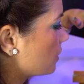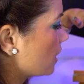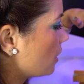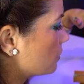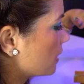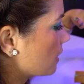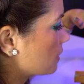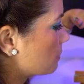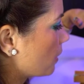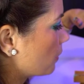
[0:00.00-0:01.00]
then using a
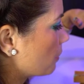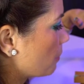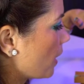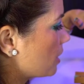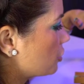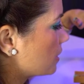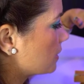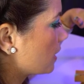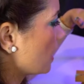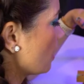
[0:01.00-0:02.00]
smaller brush
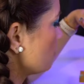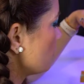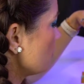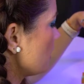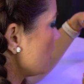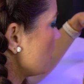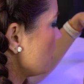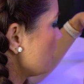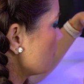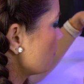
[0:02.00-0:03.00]
is going to help you
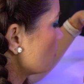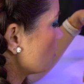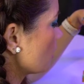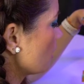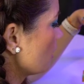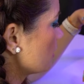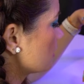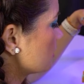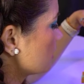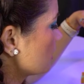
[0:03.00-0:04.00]
be more
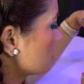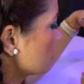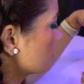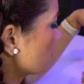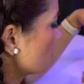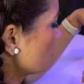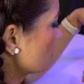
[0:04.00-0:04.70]
successful.